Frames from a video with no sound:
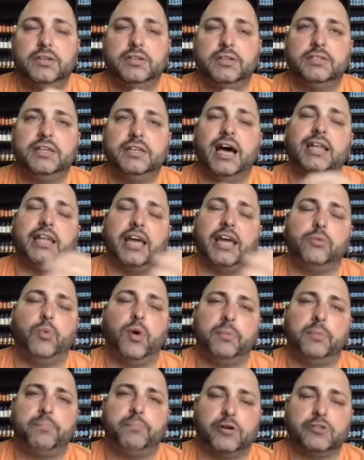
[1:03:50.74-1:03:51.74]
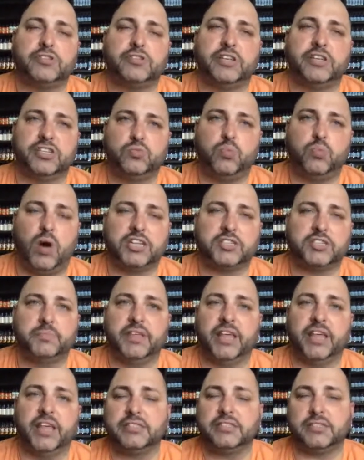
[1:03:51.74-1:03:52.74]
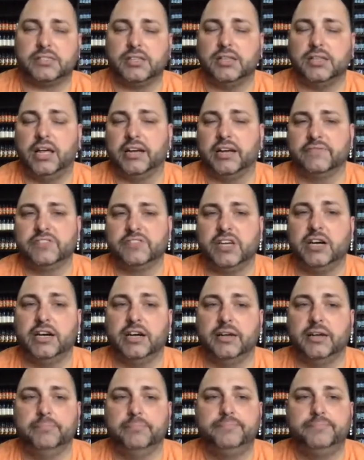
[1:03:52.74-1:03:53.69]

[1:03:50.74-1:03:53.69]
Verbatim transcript: Not like one person has watched me. That's just a lot of time.